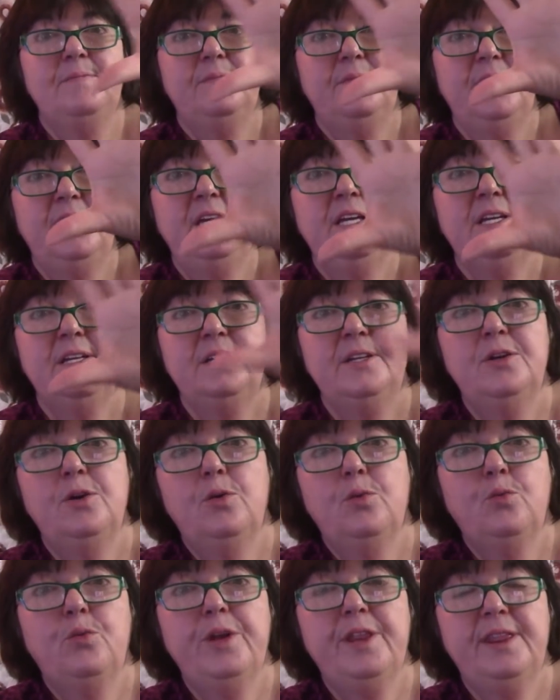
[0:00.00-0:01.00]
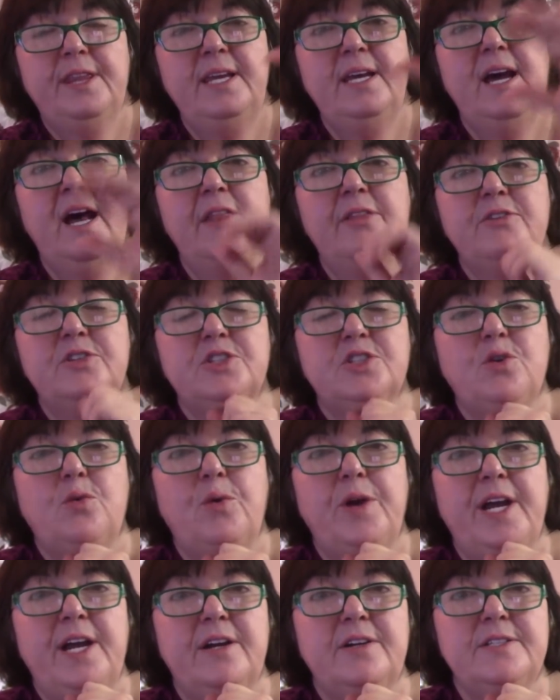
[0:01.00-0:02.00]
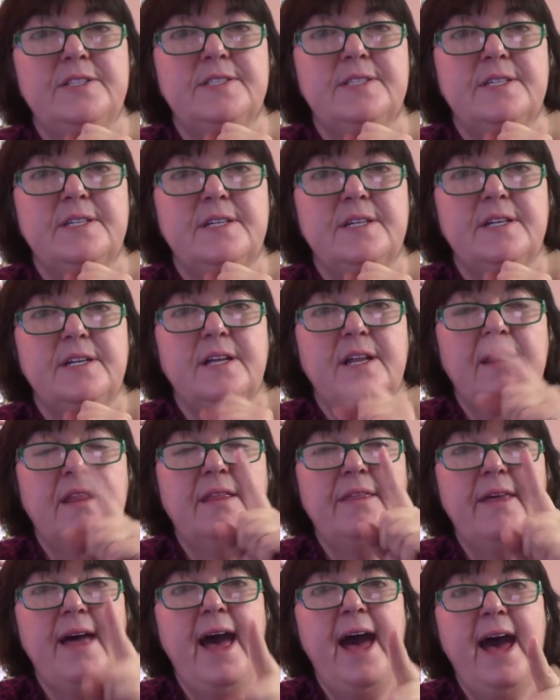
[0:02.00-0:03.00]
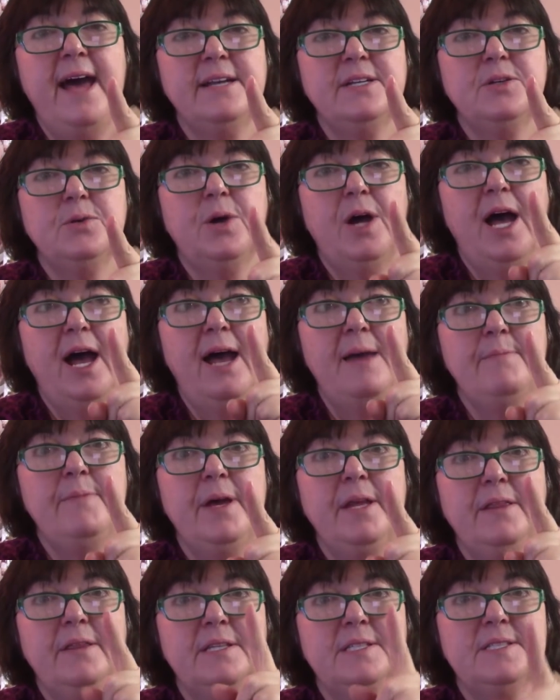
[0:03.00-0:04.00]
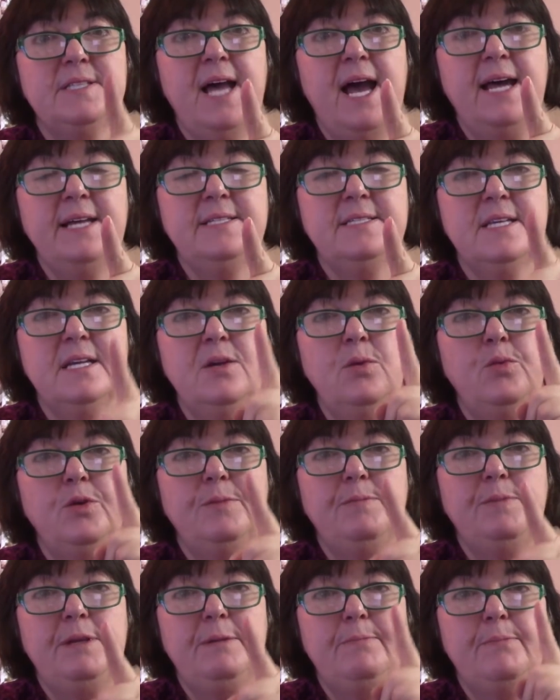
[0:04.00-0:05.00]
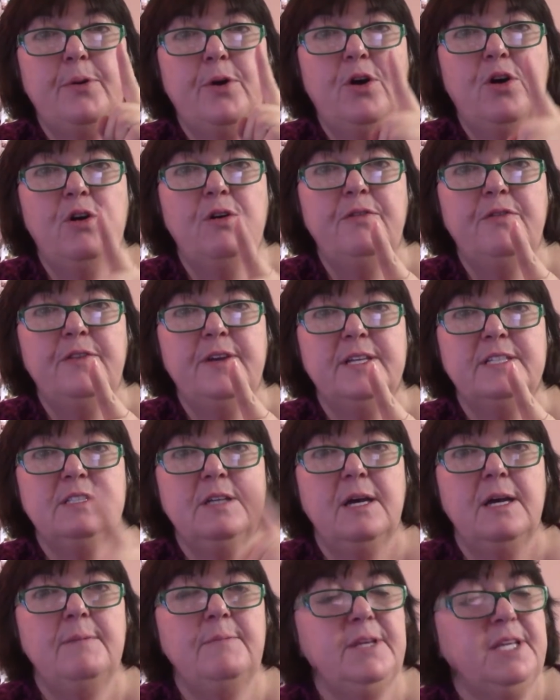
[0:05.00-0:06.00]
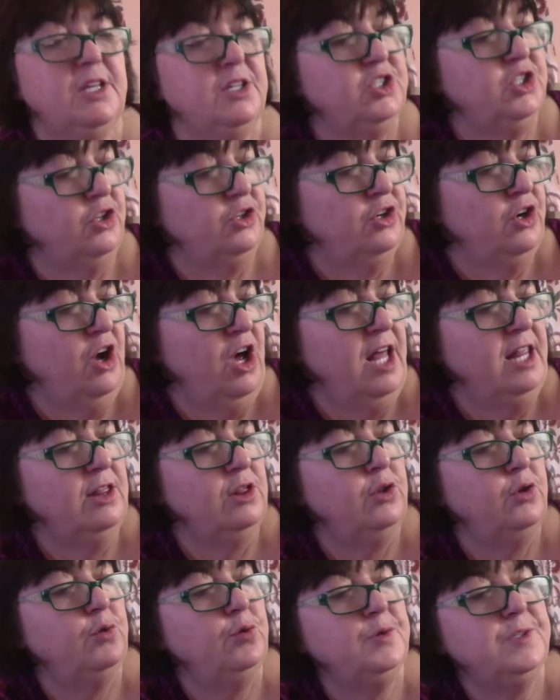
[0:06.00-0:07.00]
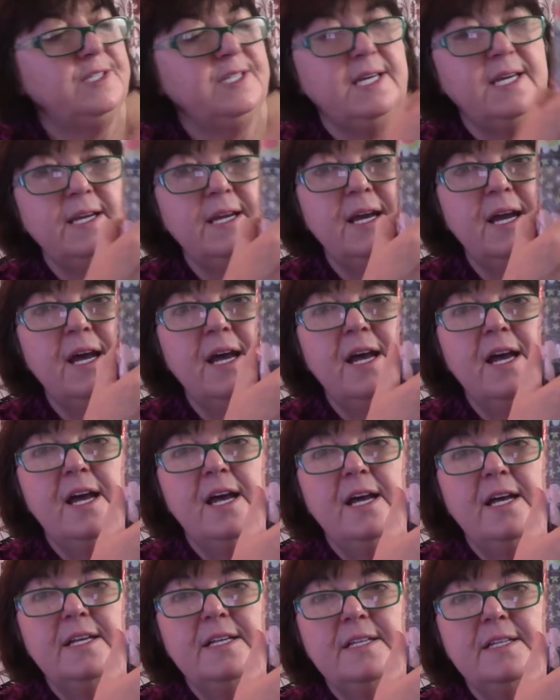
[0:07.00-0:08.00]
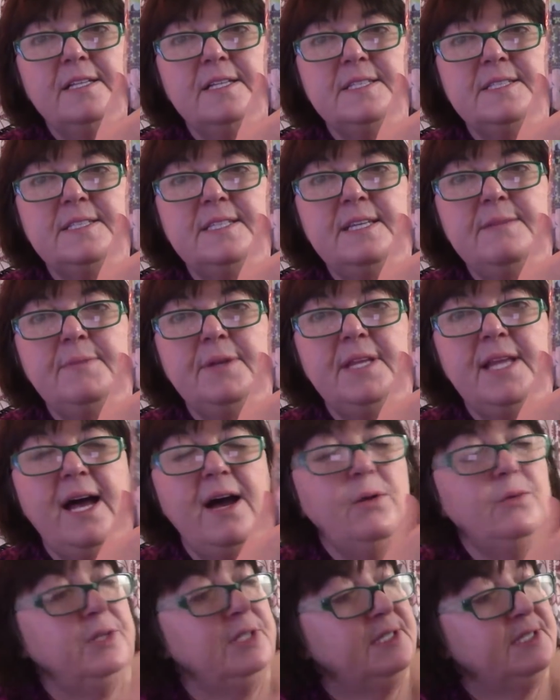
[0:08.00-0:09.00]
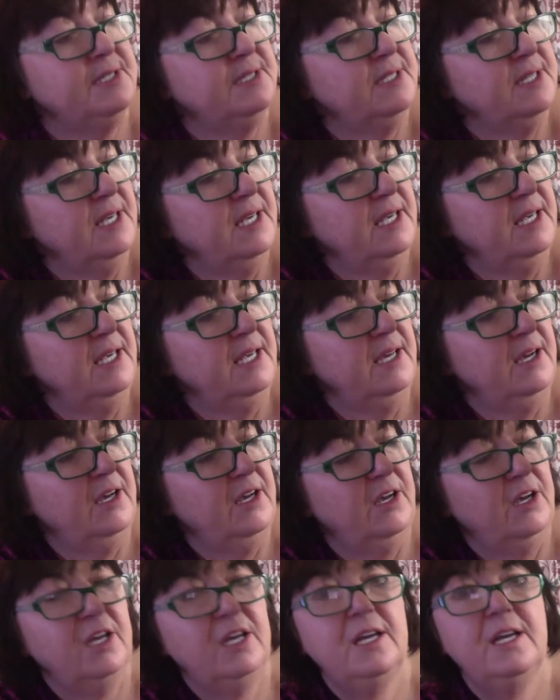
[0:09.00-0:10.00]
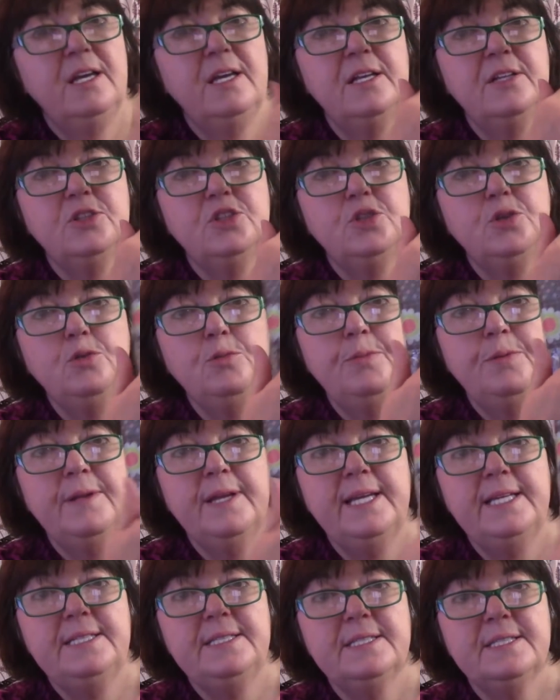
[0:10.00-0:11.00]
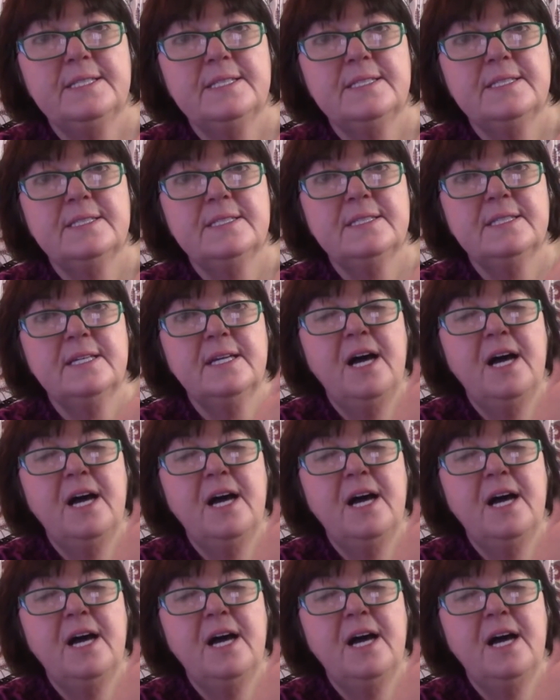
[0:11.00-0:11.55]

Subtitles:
in with the other squares. That, I bet the sizing would be perfect because you're not losing the seam allowance in 2 places.